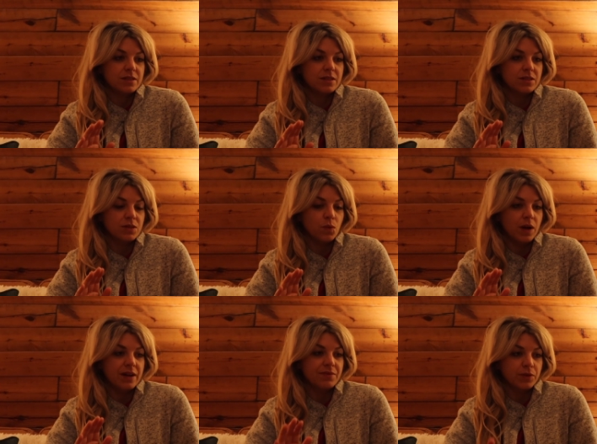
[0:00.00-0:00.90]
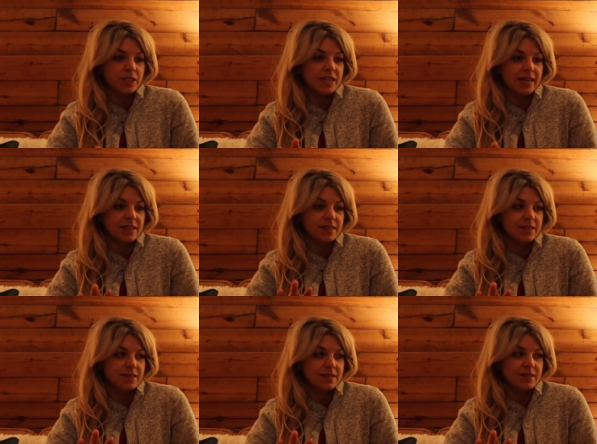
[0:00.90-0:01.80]
there's a 1 in 4 chance
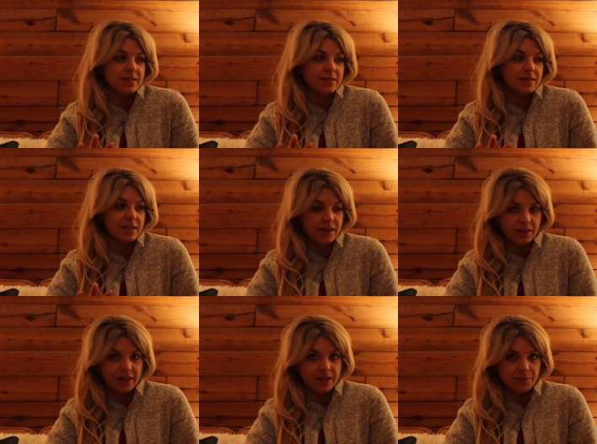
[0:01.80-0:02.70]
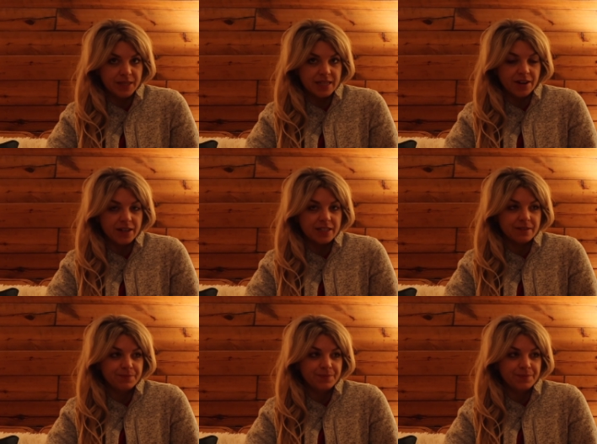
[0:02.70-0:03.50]
that it'll end in miscarriage.